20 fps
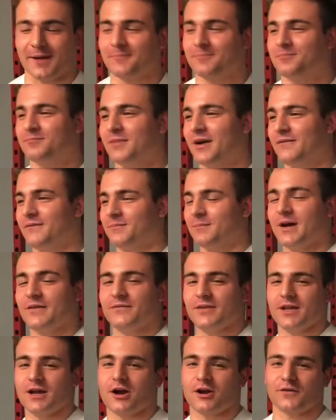my
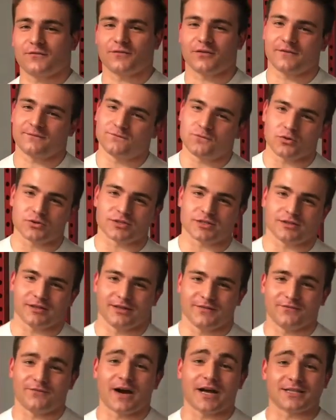videographer unfortunately
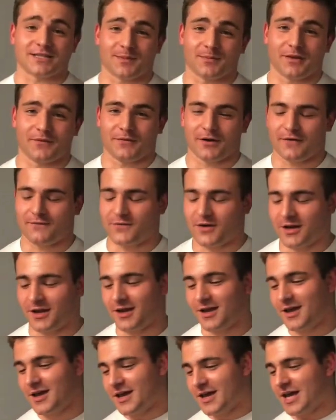finds something very funny.
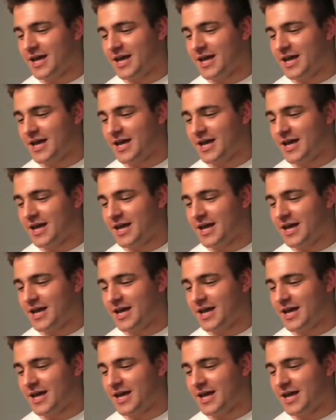It's